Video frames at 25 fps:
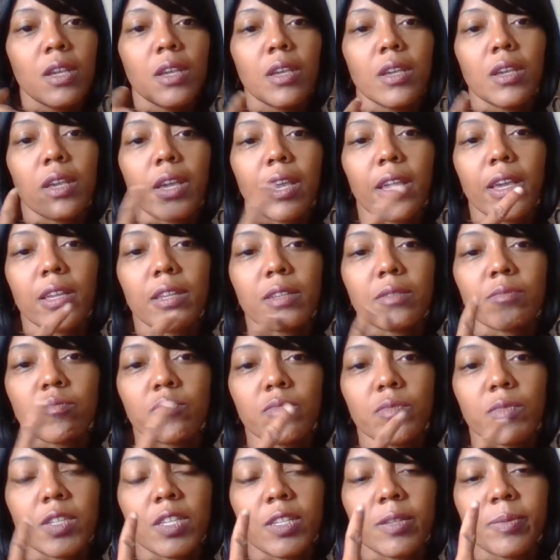and
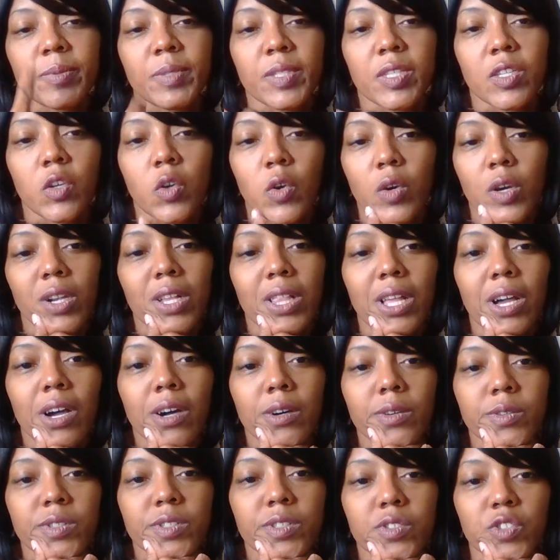lipstick or
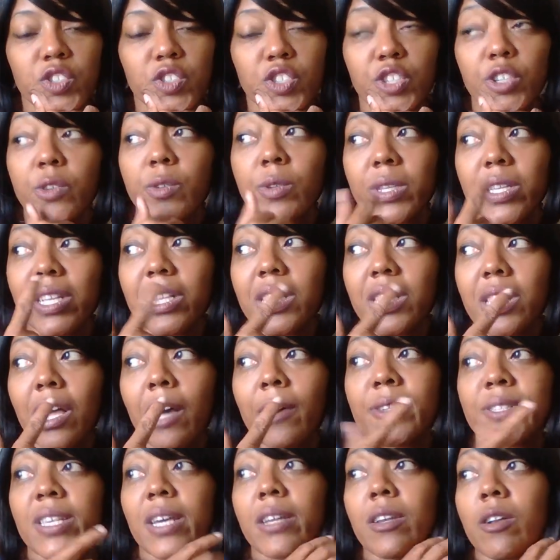gloss. Generally
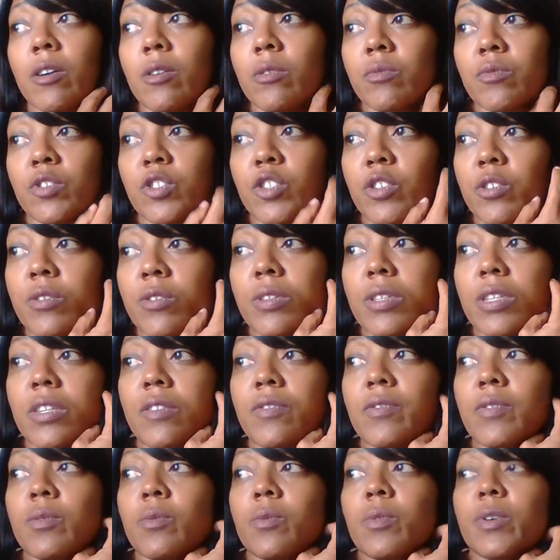gloss. I don't generally
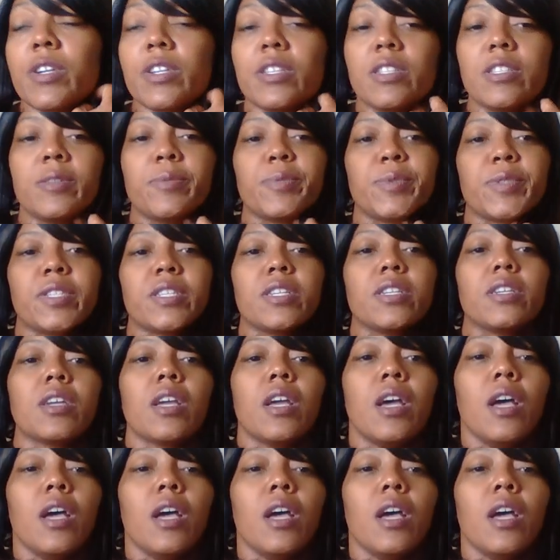even wear lipstick.